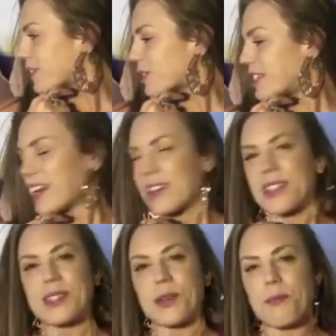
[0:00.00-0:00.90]
tail
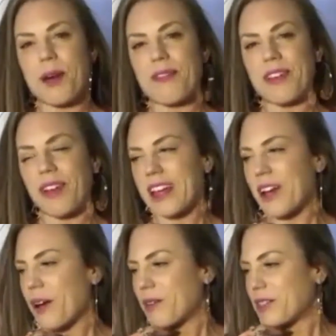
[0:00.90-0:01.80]
is so puffy right
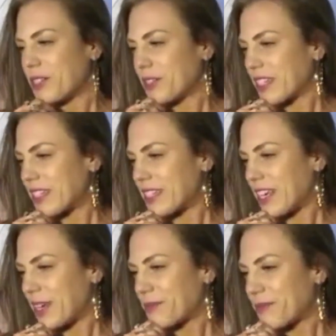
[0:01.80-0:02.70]
now, I wish you could
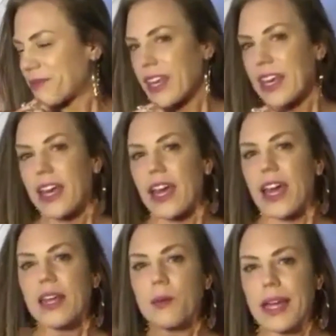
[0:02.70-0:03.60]
see.
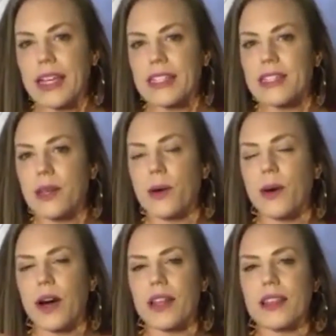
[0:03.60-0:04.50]
Anyways,
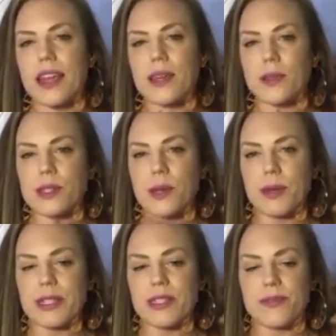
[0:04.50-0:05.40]
so thank you so
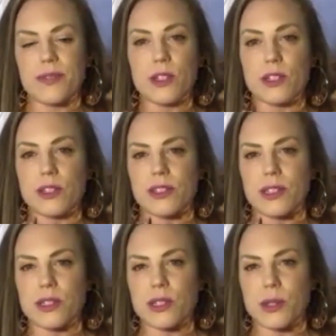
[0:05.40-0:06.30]
much for
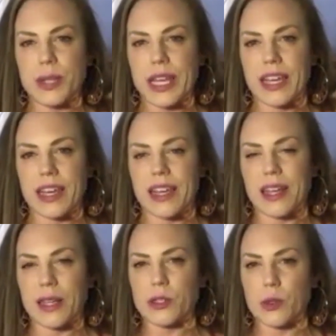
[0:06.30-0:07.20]
tuning in
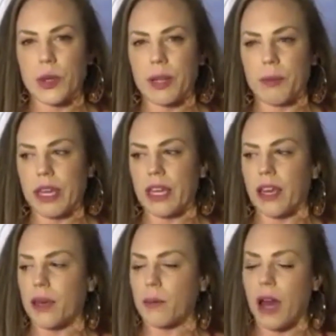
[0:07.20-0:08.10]
and joining me.
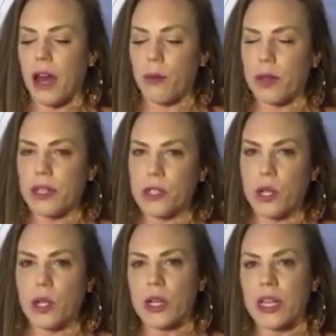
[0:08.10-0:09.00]
I want to
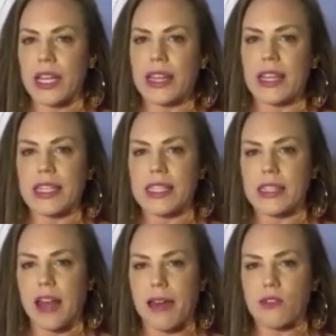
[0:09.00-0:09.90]
turn this
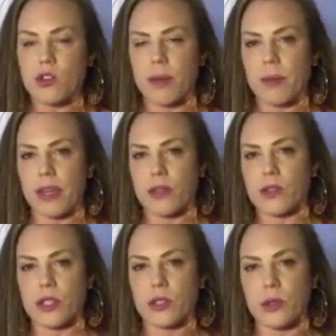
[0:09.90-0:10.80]
live stream
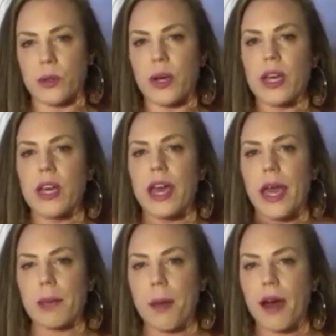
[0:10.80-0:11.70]
into
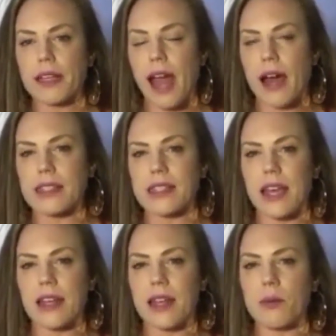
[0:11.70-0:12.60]
a podcast,
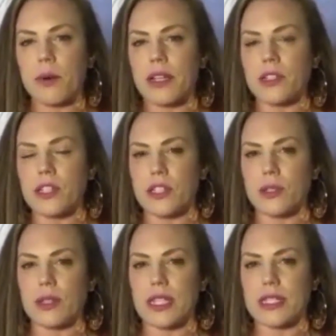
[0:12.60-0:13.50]
and I wanted to
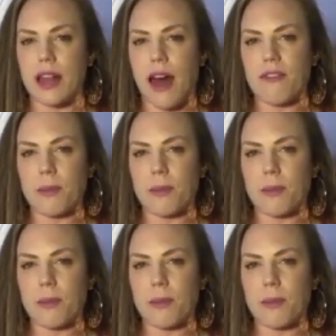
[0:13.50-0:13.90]
do this live